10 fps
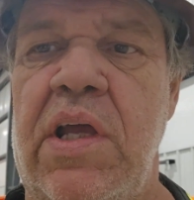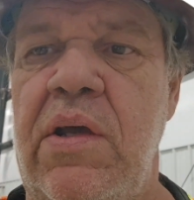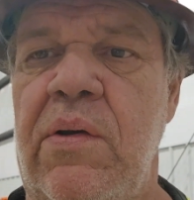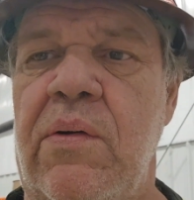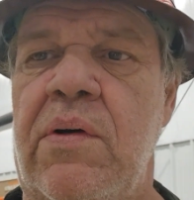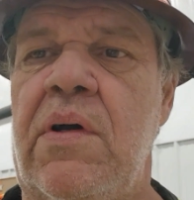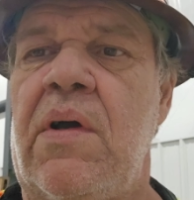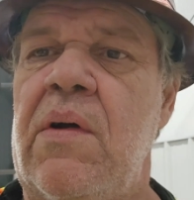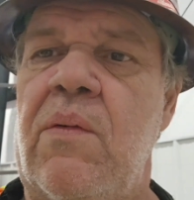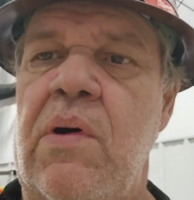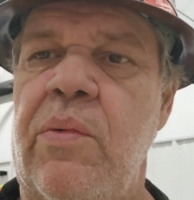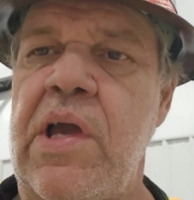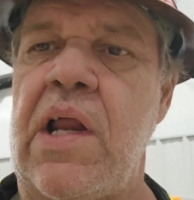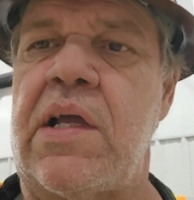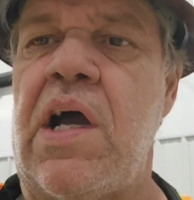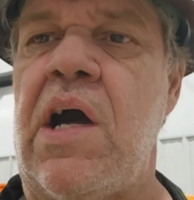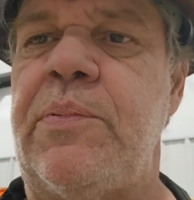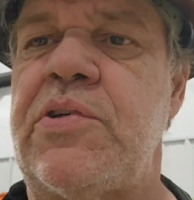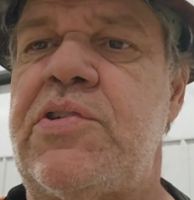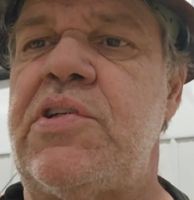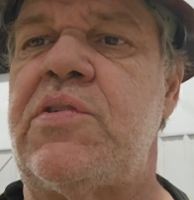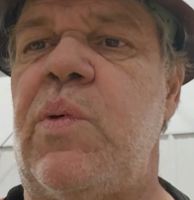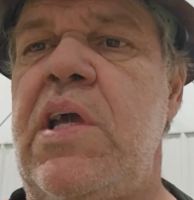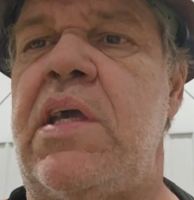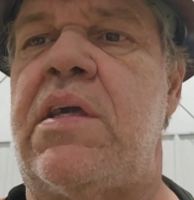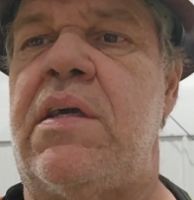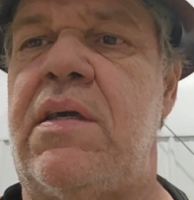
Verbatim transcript: you what we got accomplished this week